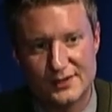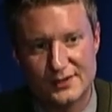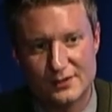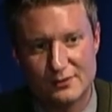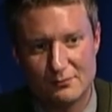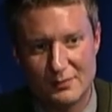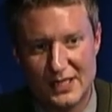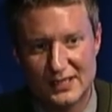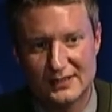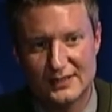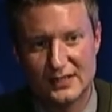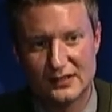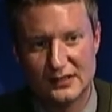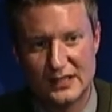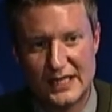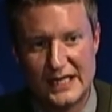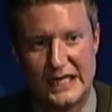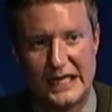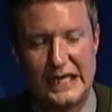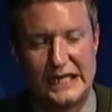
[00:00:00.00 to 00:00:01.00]
So about the
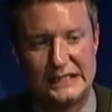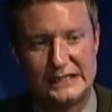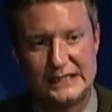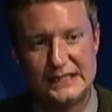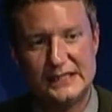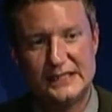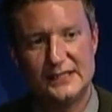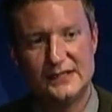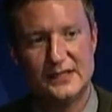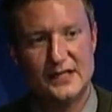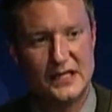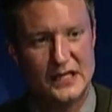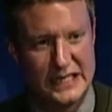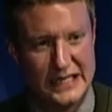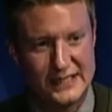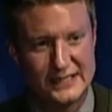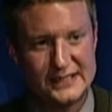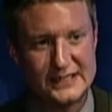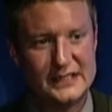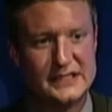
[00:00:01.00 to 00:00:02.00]
late 18
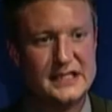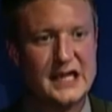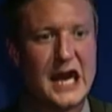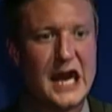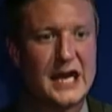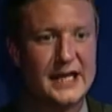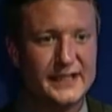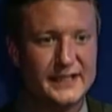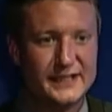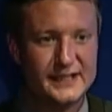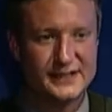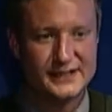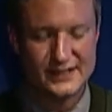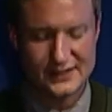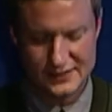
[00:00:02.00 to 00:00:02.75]
1890s,